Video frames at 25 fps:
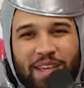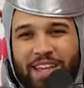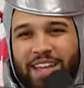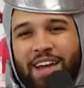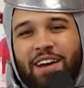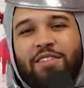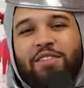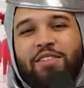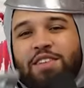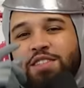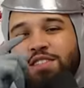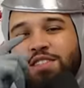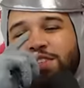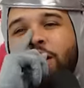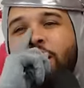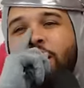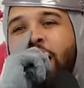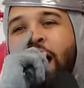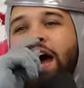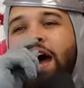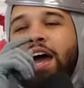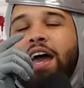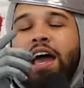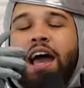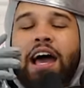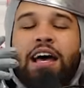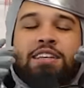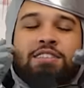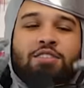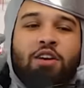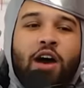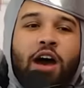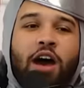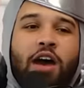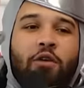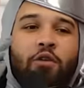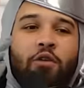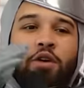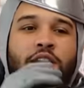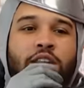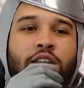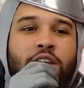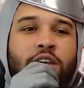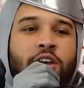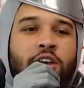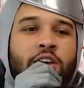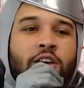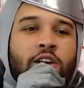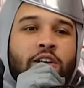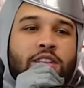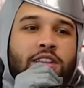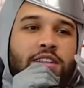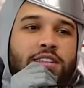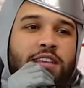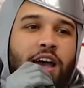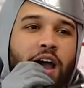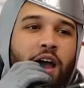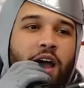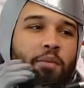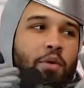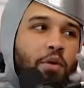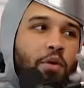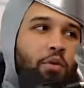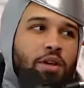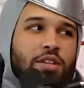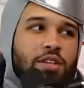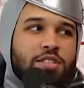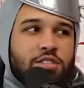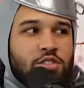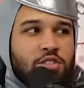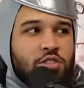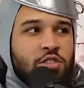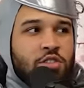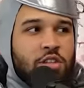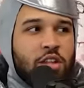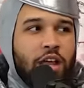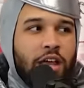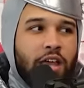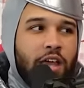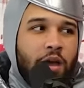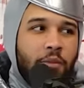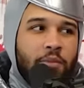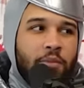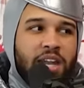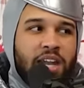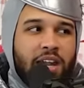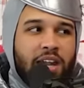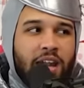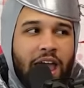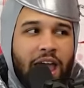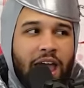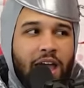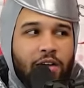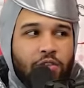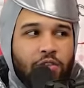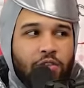careful. So I would cook. The timer was like a minute and a half,